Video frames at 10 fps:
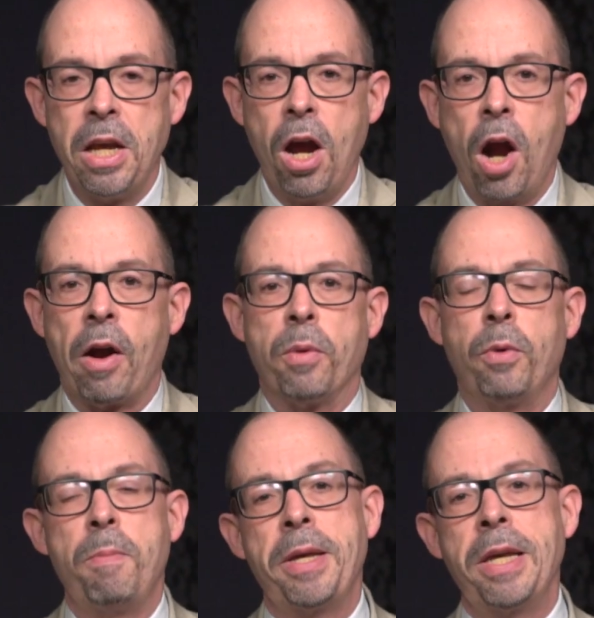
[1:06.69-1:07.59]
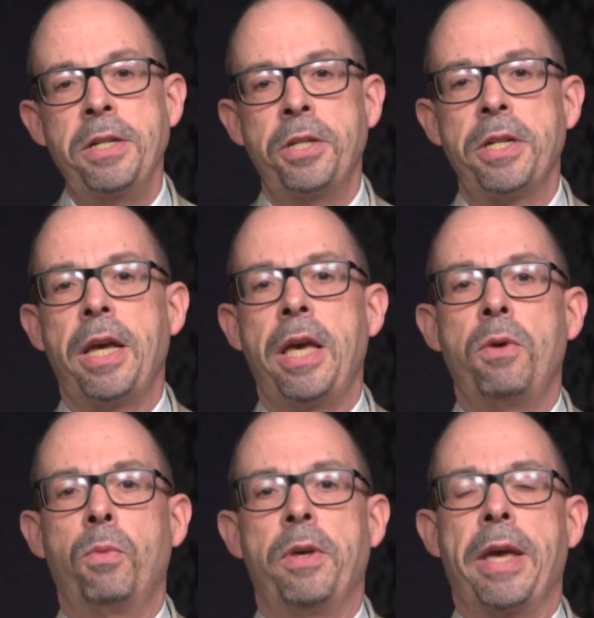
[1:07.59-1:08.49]
All right, we begin
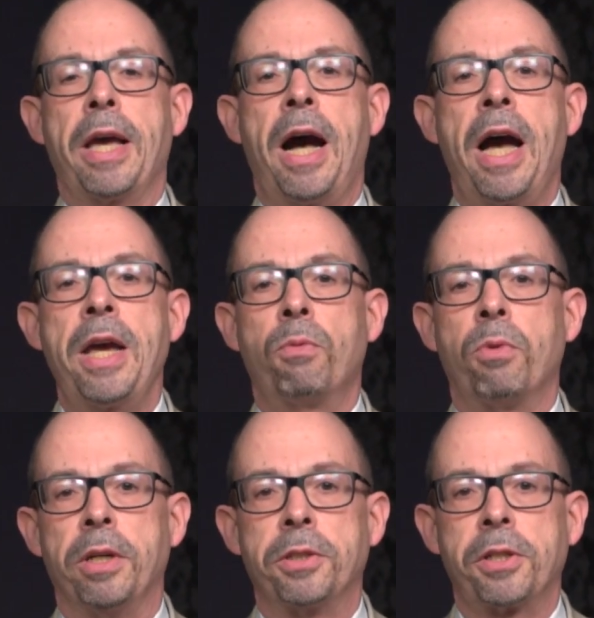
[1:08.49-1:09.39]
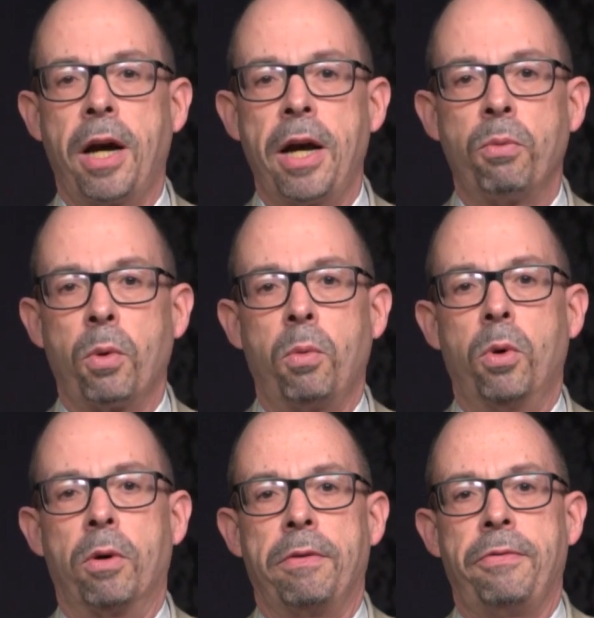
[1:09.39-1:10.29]
today with a high-risk,
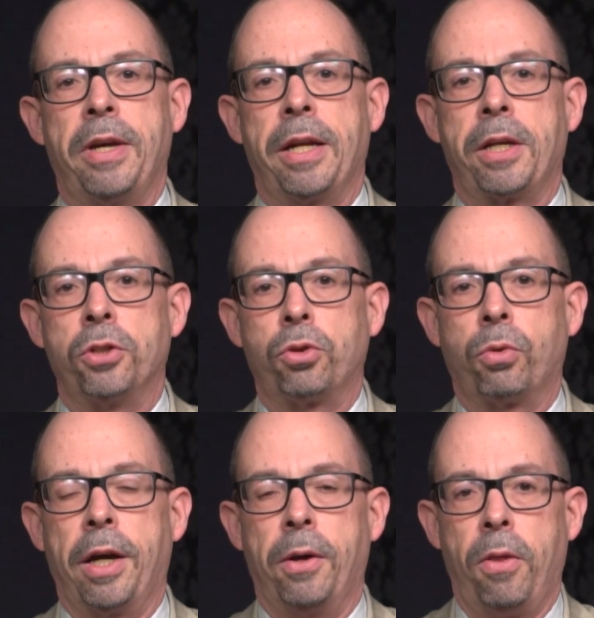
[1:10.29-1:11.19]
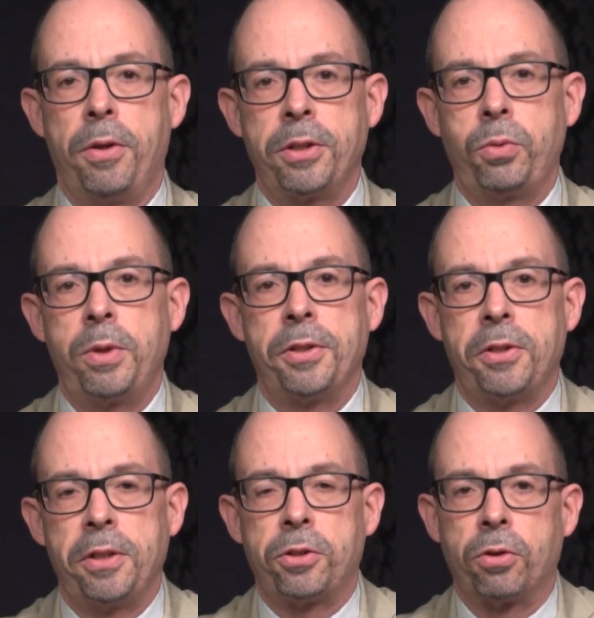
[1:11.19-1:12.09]
high-reward Vatican trial. This one
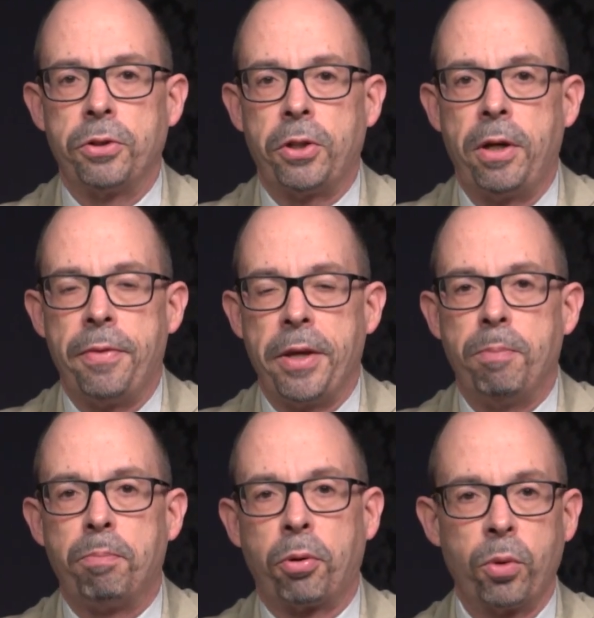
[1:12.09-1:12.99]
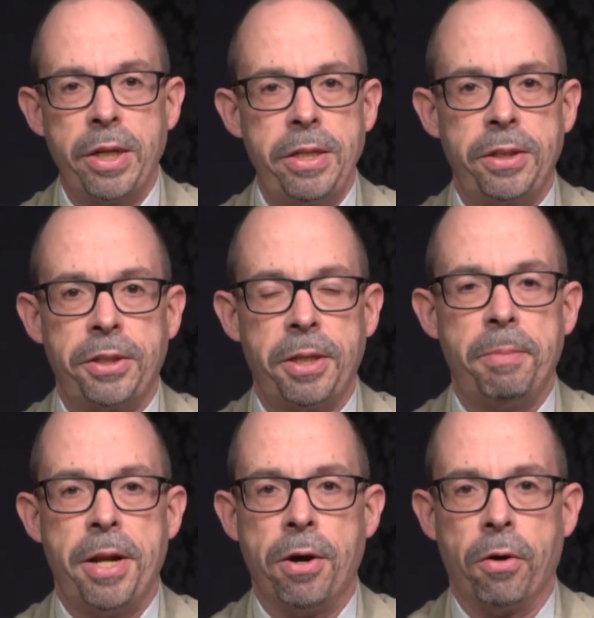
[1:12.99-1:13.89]
centers on the
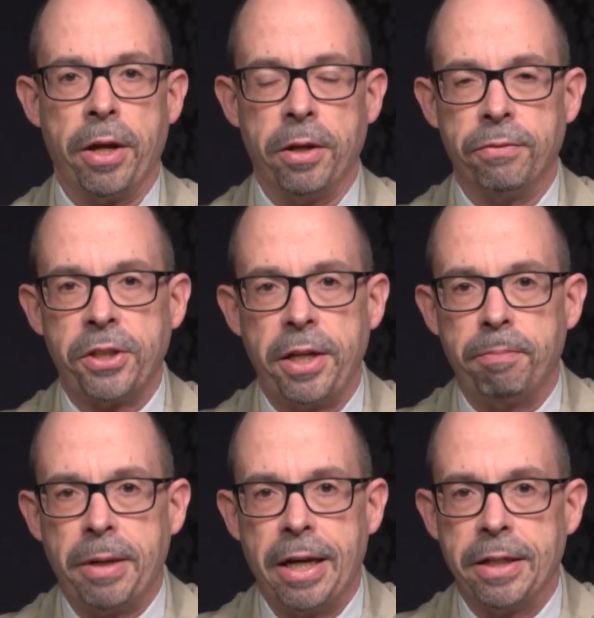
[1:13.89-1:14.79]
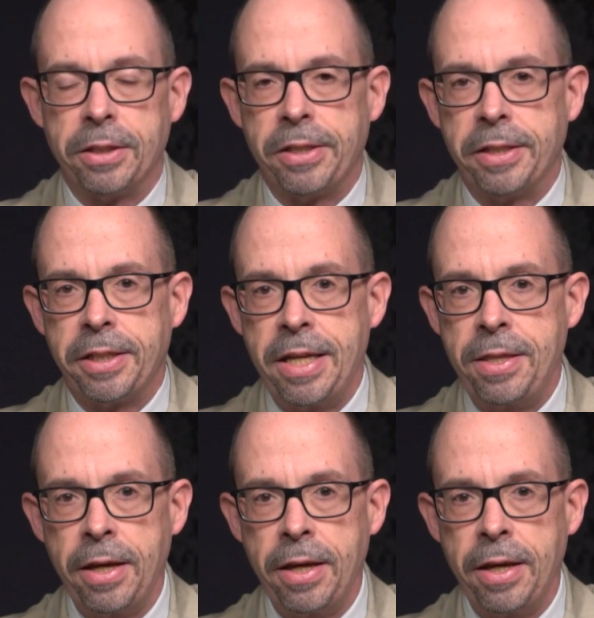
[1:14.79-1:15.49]
pre-seminary of St. Pius X.